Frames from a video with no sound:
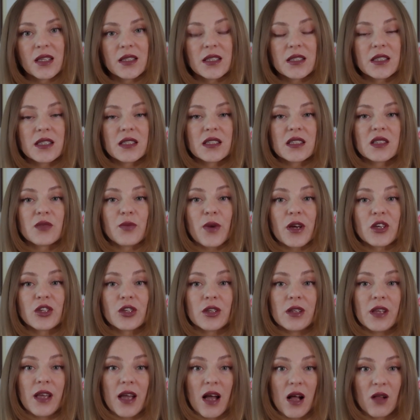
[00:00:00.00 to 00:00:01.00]
This is
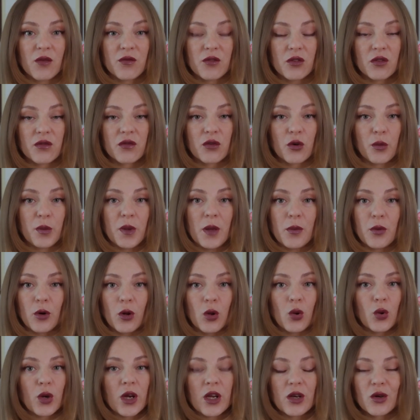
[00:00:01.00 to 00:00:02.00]
especially helpful for people
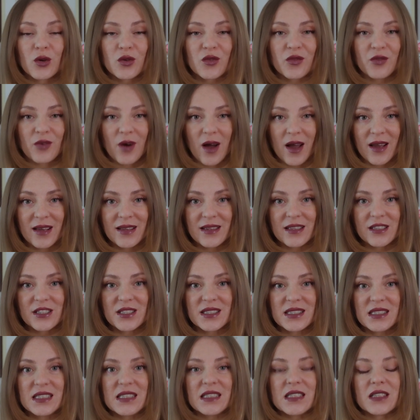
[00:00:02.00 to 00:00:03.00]
who cannot find their
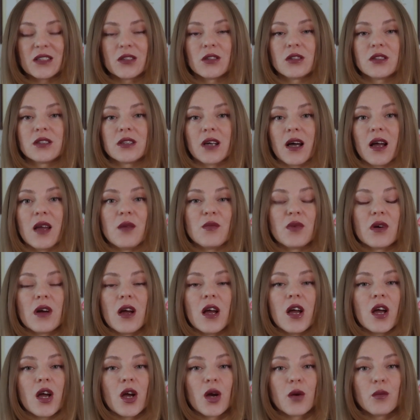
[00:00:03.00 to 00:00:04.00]
seasonal type.
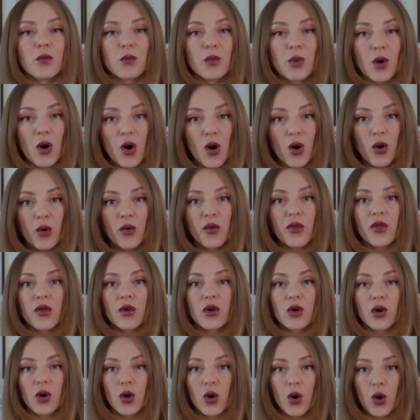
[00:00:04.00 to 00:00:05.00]
Both
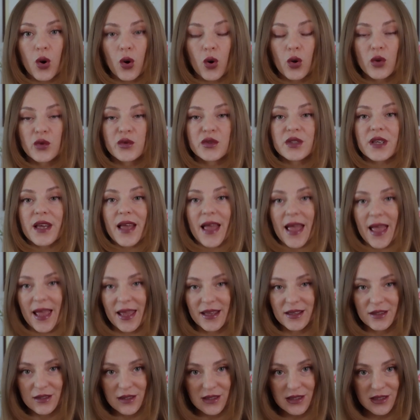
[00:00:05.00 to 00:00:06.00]
gold
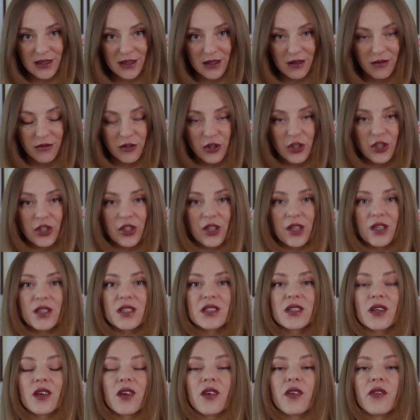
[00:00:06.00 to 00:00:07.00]
and silver
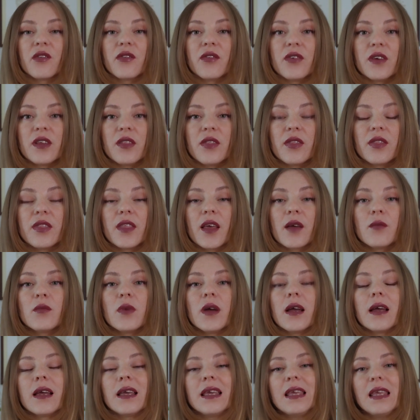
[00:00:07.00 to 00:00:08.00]
shades fit
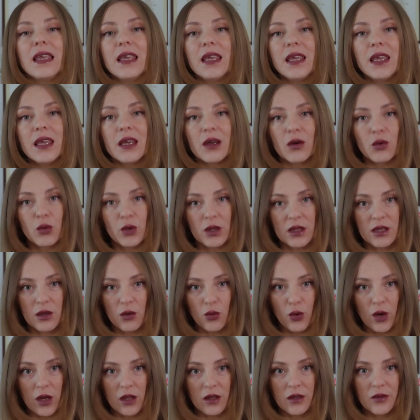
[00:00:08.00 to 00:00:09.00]
them equally
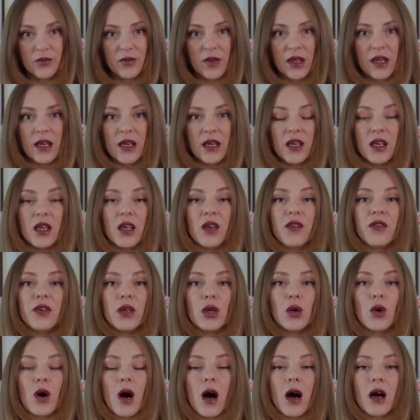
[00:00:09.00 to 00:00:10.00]
well. If
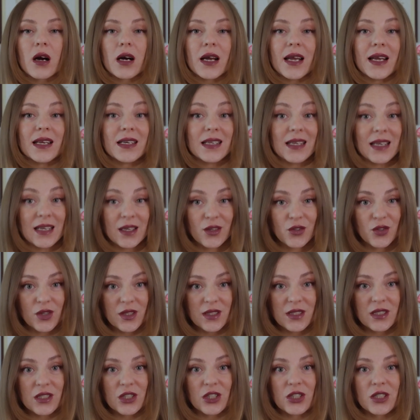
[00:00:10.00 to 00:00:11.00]
you are an
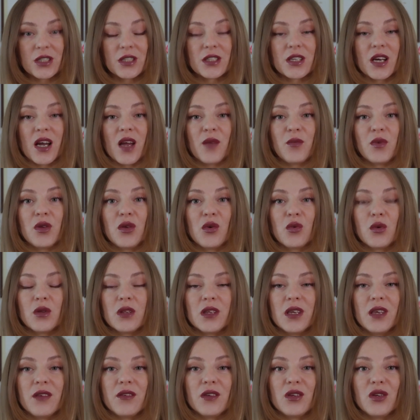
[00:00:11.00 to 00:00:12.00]
in-transition type, you
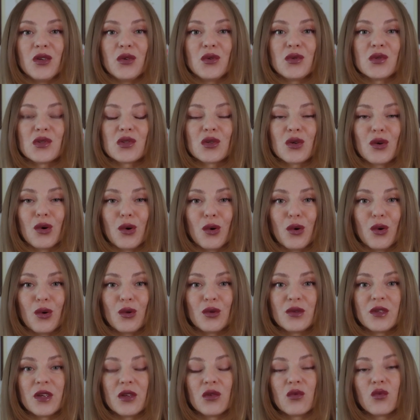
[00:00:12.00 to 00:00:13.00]
will even use
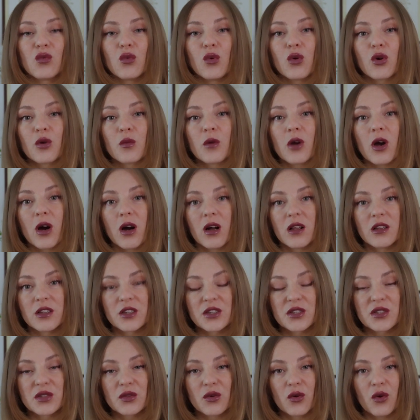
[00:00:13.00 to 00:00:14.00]
cold and warm
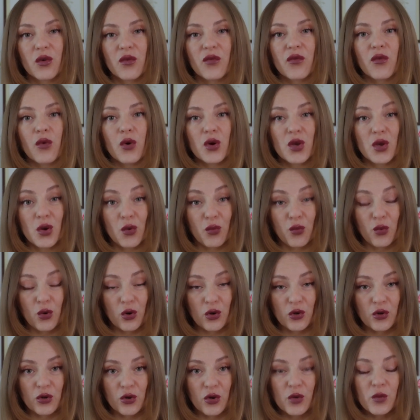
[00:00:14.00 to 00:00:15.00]
colors for your
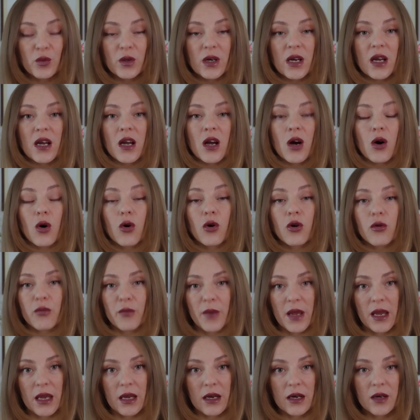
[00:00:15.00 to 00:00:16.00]
wardrobe or
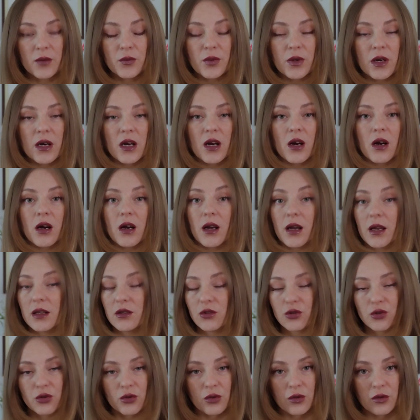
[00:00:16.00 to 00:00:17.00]
makeup
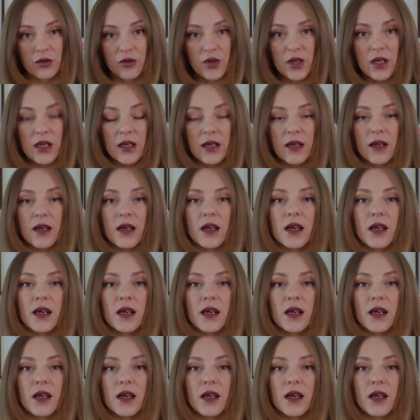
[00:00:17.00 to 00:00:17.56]
and jewelry